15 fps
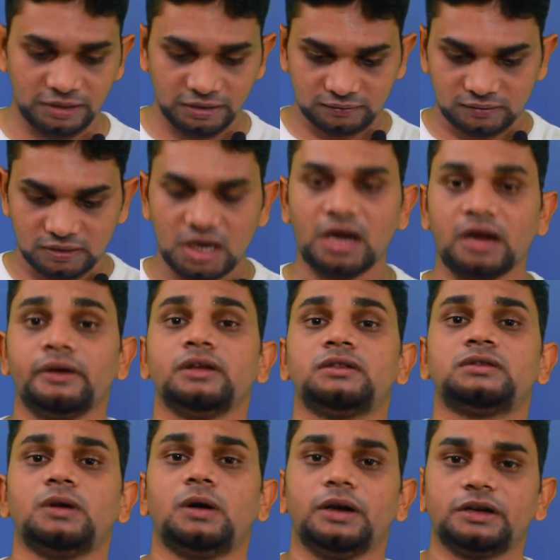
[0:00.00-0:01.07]
It is ionic
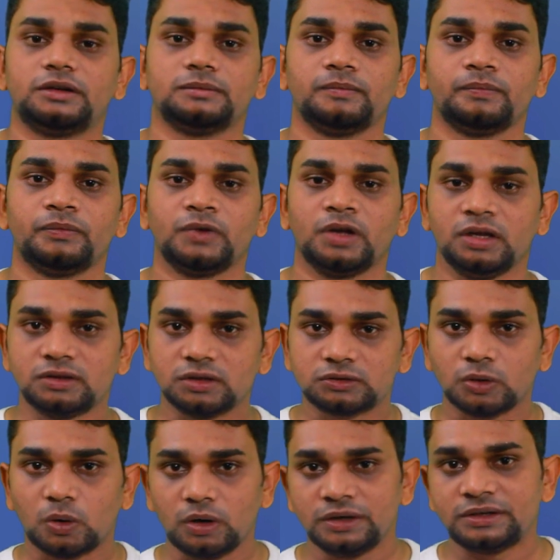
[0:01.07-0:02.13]
solid. In the
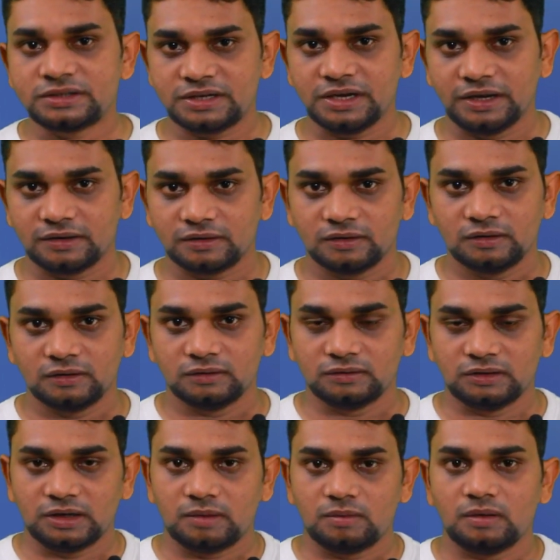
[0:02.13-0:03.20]
solid state,
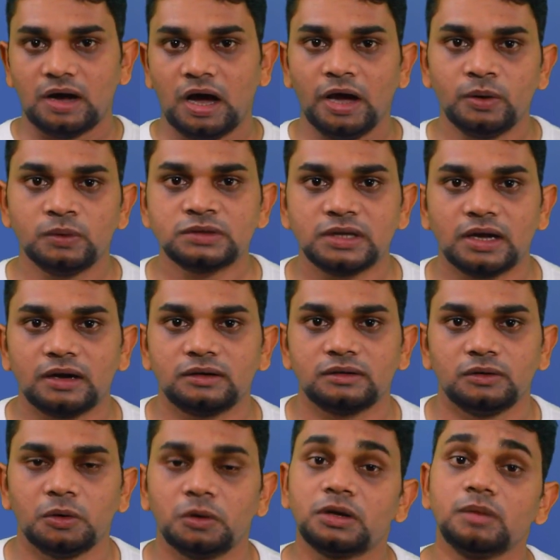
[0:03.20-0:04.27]
the ions
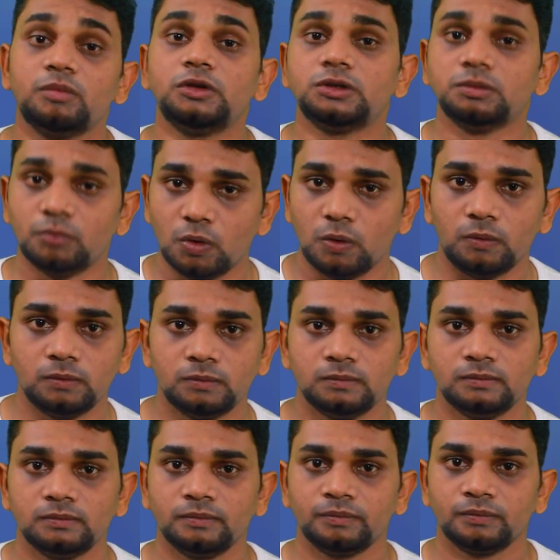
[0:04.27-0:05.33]
are not able to move.
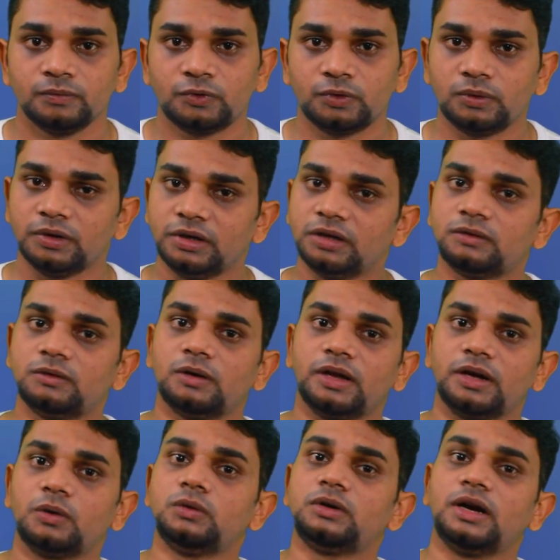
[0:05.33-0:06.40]
So it is
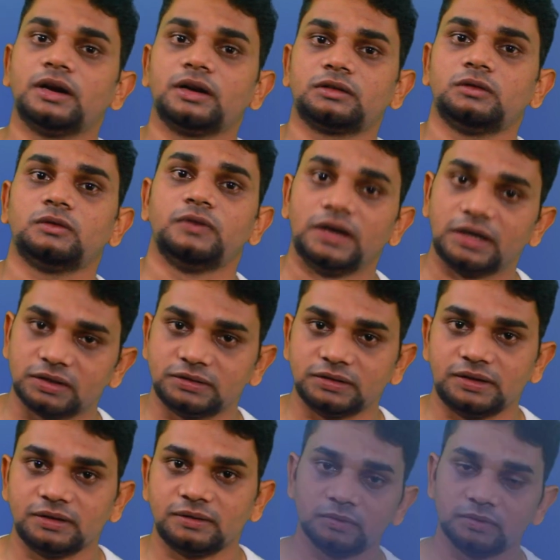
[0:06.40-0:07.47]
not a good conductor of
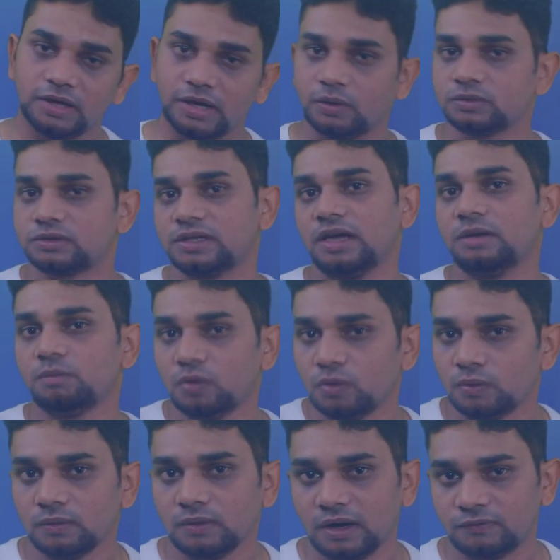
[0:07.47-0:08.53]
electricity. The ions can
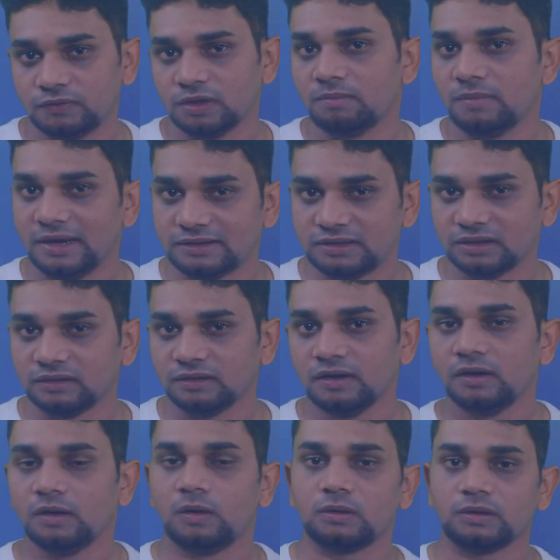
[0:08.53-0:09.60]
move after melting,
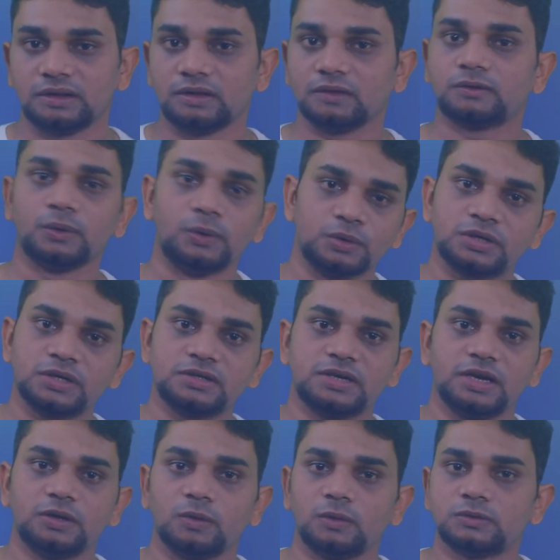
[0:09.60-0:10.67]
or in the solution
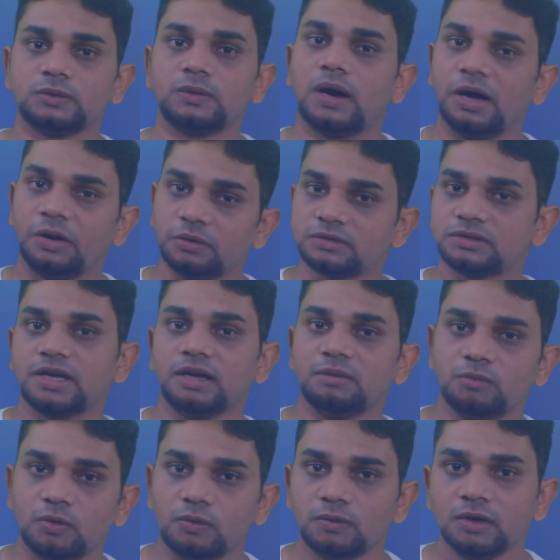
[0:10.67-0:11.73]
state also ions
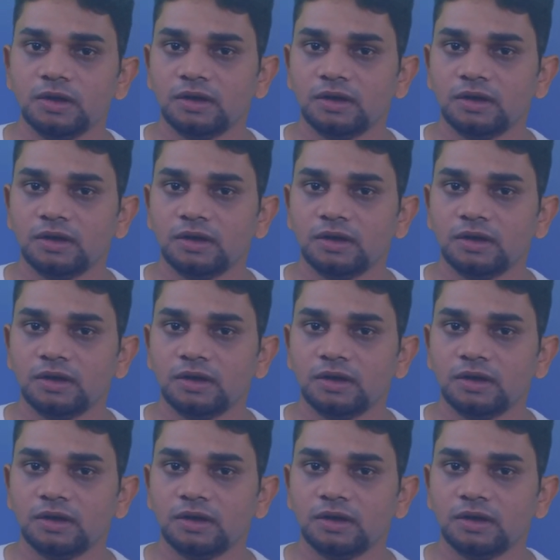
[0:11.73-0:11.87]
can move.